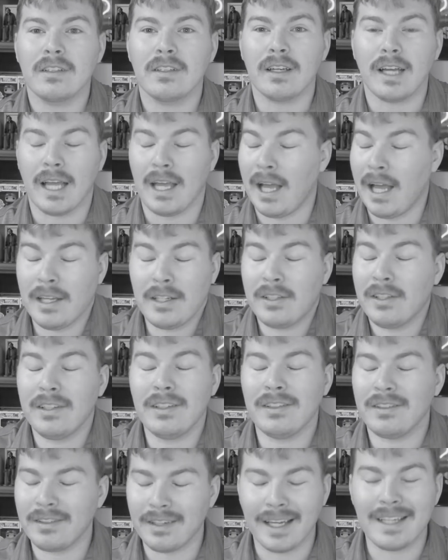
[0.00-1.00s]
I
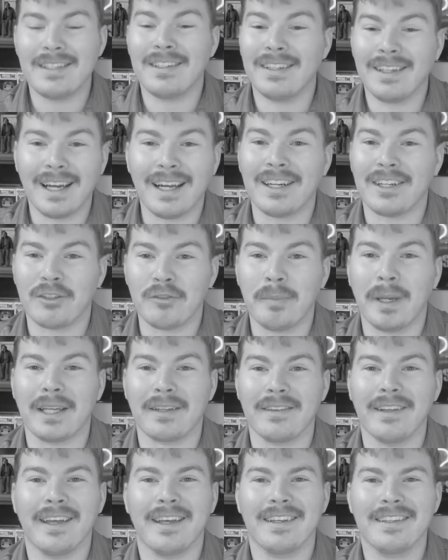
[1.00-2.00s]
did not expect
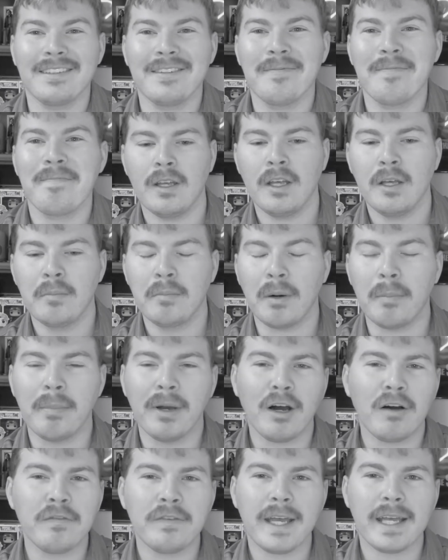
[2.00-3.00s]
that. But
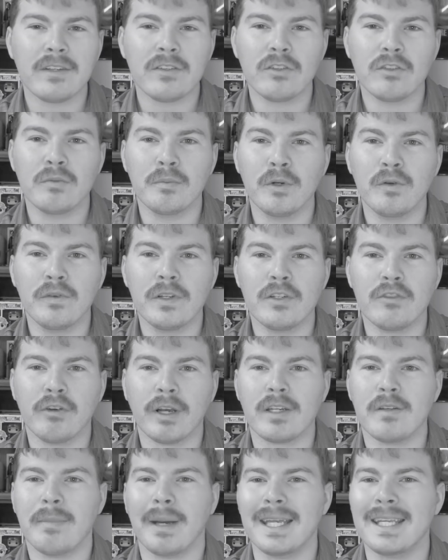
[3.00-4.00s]
Belfast is a movie
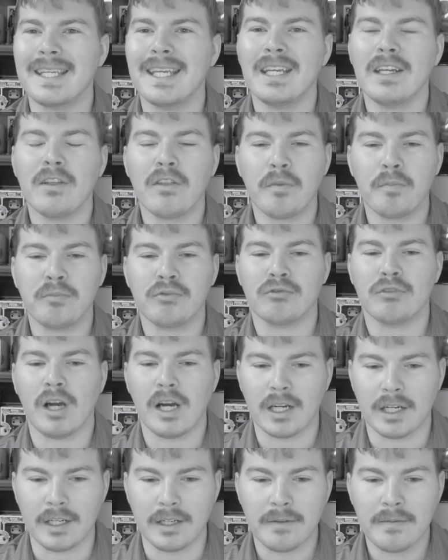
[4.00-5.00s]
directed by Kenneth Branagh.